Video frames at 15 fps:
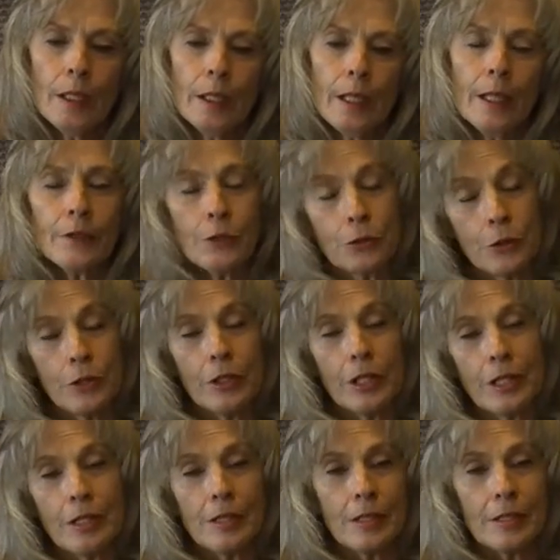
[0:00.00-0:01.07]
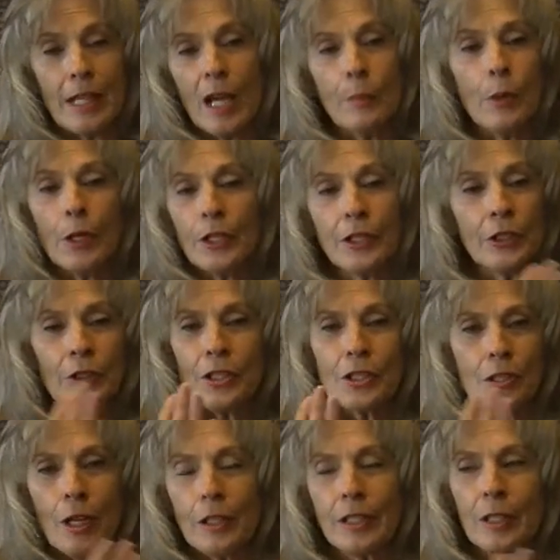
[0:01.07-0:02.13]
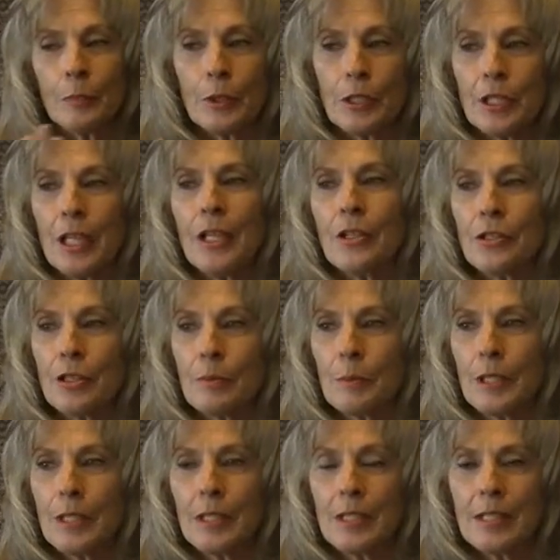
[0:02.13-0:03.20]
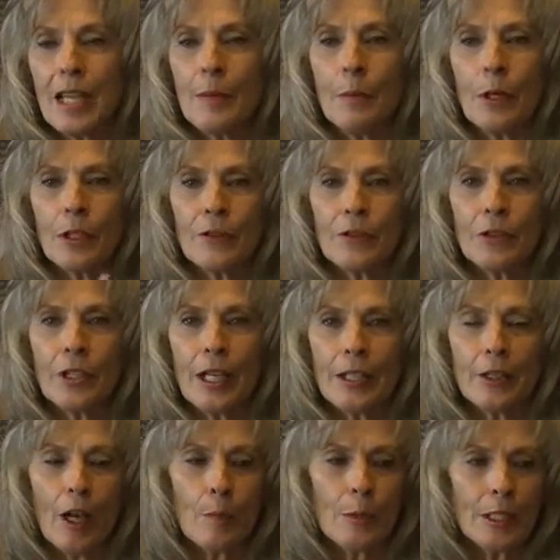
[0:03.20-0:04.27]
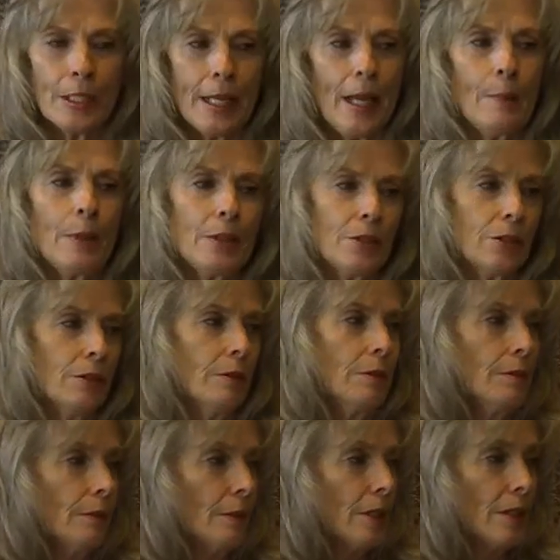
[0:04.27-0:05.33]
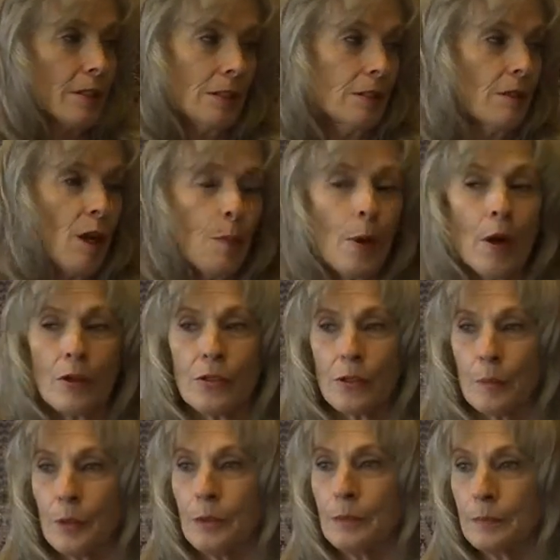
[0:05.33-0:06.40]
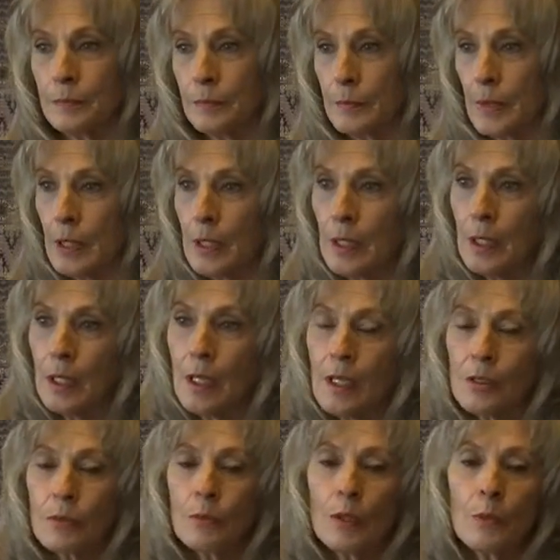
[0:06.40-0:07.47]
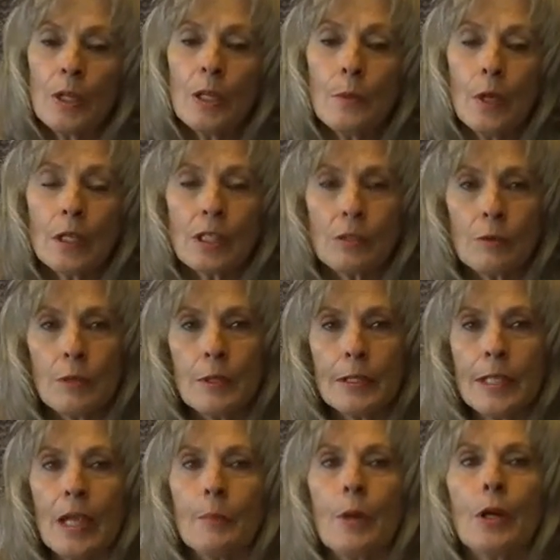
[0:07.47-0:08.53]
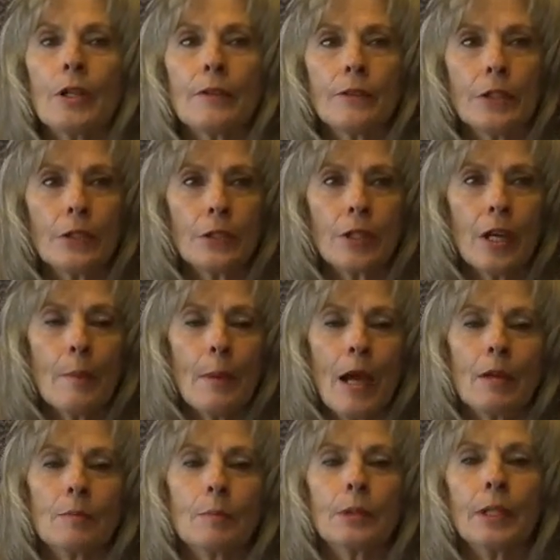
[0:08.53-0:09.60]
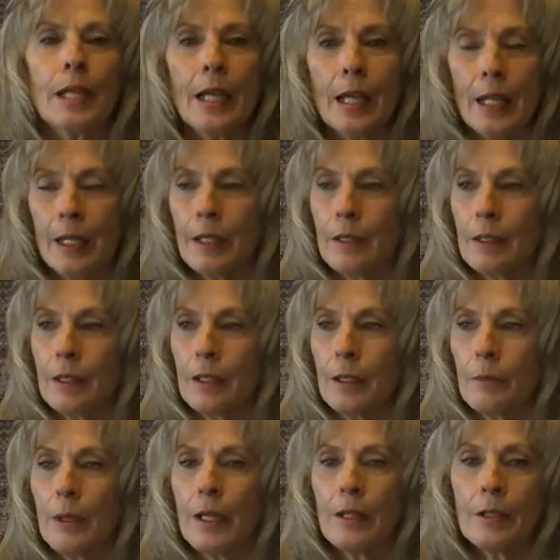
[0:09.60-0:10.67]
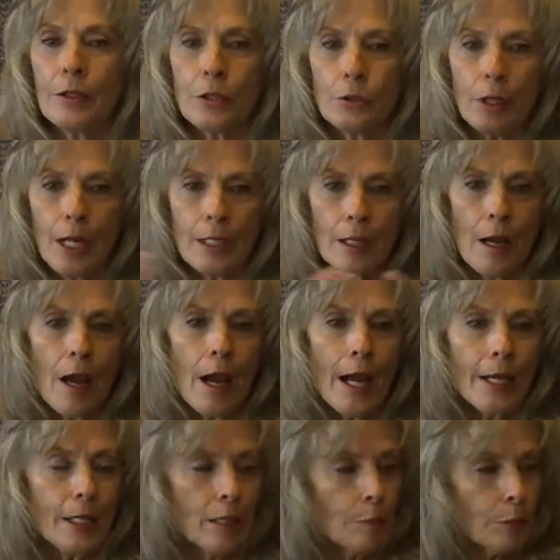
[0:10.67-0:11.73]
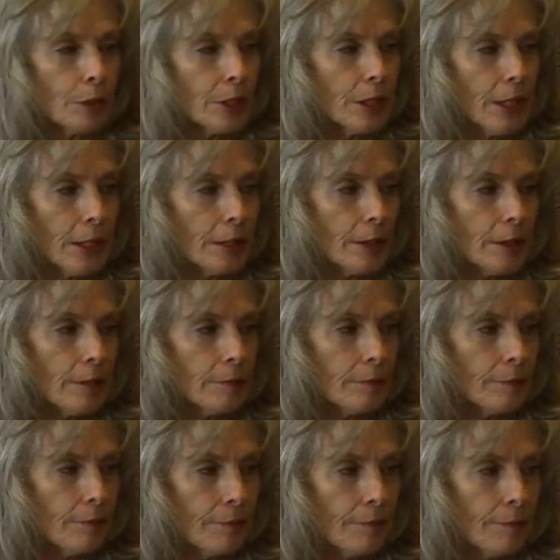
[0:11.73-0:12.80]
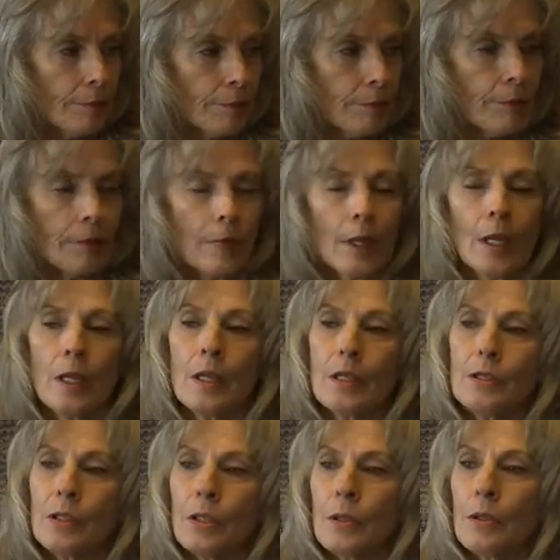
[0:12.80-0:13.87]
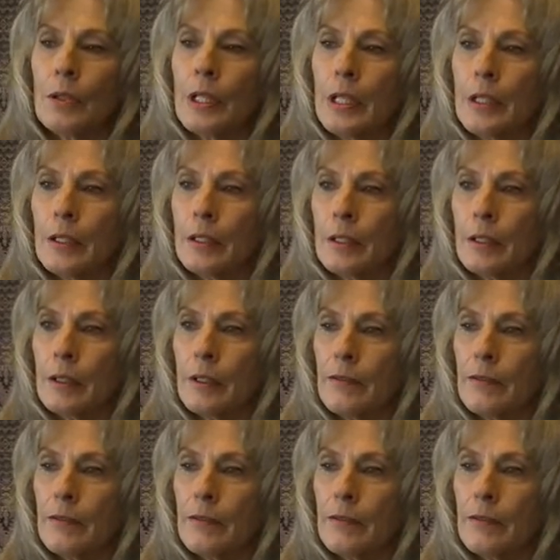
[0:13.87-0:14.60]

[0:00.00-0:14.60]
and the truth is, is that part of you does not need protection because that part of you cannot be damaged. It's just not possible. So what we want is we want that part of you to come out and play rather than you trying to hide it and protect it. So in the, the